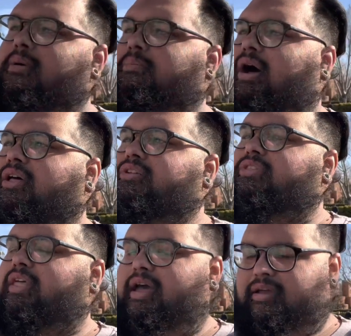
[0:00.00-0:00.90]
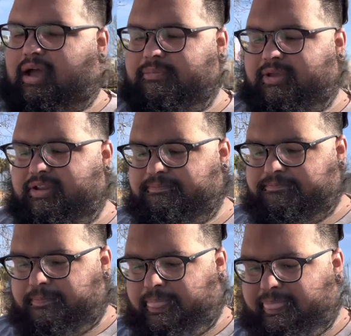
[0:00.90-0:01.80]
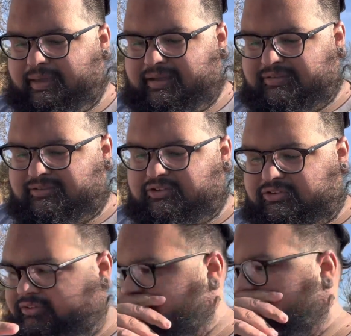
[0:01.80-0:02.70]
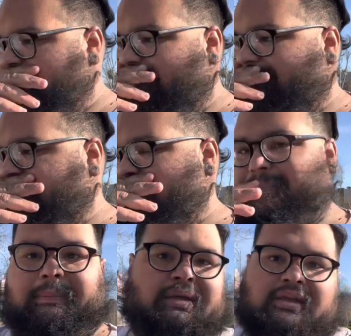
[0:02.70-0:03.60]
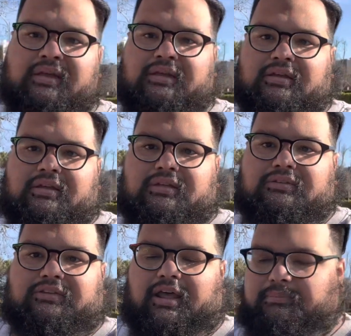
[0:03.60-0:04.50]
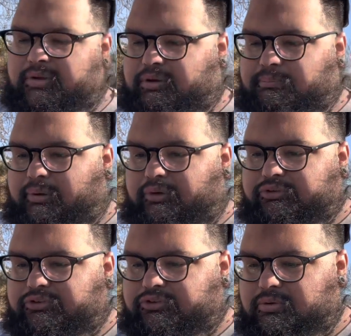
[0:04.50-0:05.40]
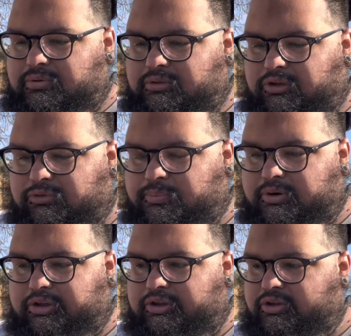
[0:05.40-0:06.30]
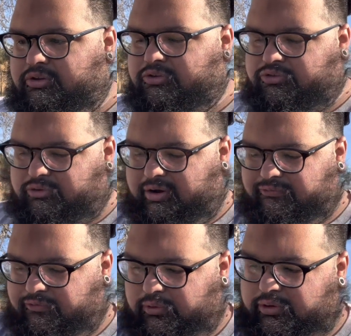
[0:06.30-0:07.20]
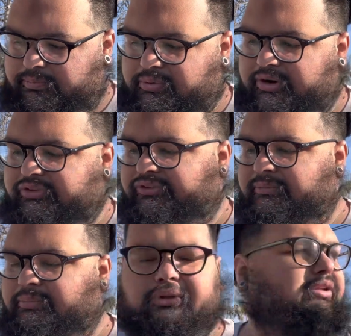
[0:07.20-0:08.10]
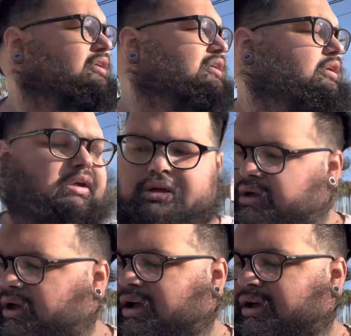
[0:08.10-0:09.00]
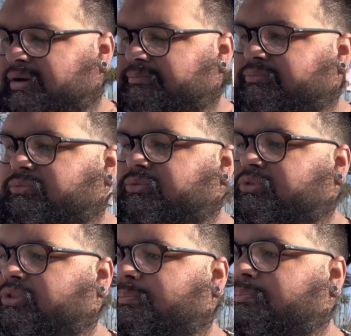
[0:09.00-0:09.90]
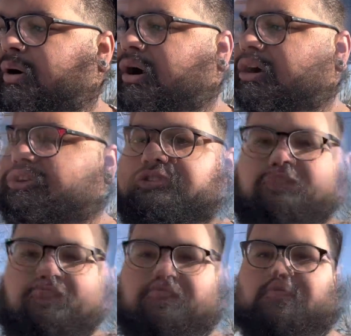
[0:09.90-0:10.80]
But other than that, I mean, it's just going to be some 10 mil bolts. Looks pretty straightforward, pretty simple. Um, the parts,